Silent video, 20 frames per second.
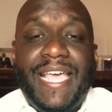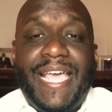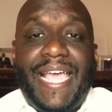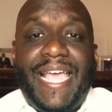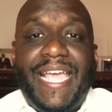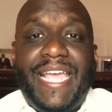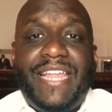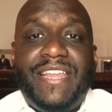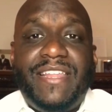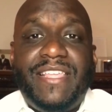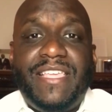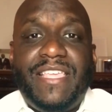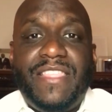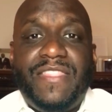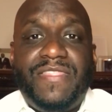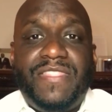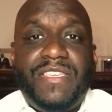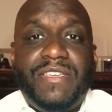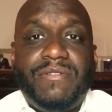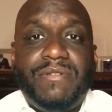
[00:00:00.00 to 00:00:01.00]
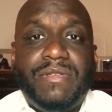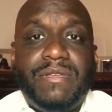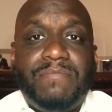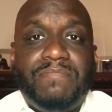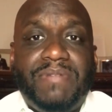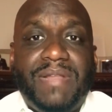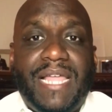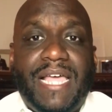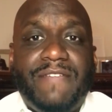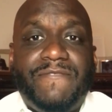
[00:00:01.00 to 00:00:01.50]
and the Ethereum
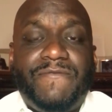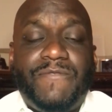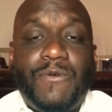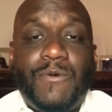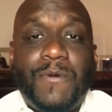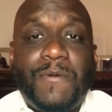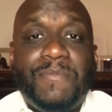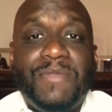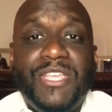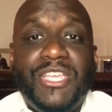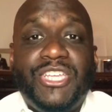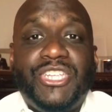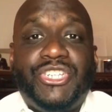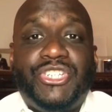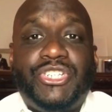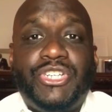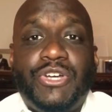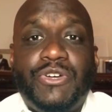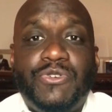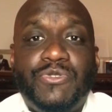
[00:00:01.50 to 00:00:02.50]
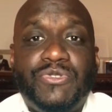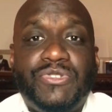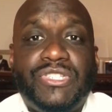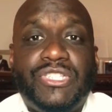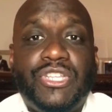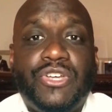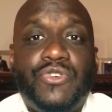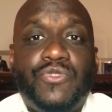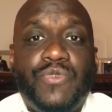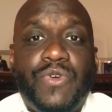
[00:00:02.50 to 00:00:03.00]
platform shows
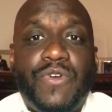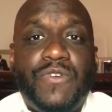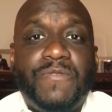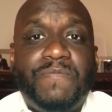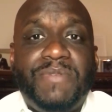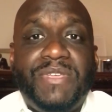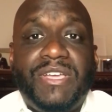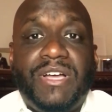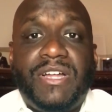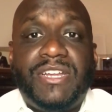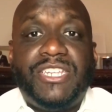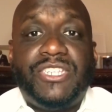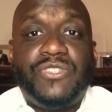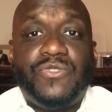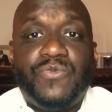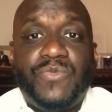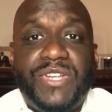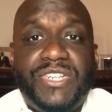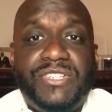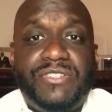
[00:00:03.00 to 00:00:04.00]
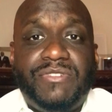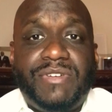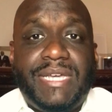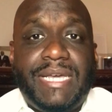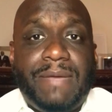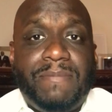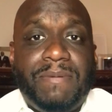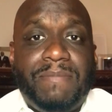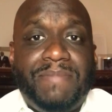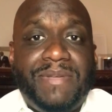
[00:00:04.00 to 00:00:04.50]
the growth beyond its original
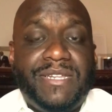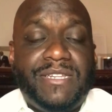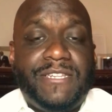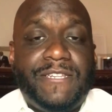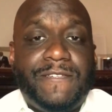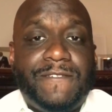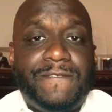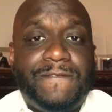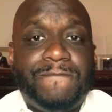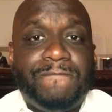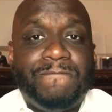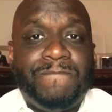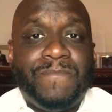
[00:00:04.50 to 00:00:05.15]
capabilities.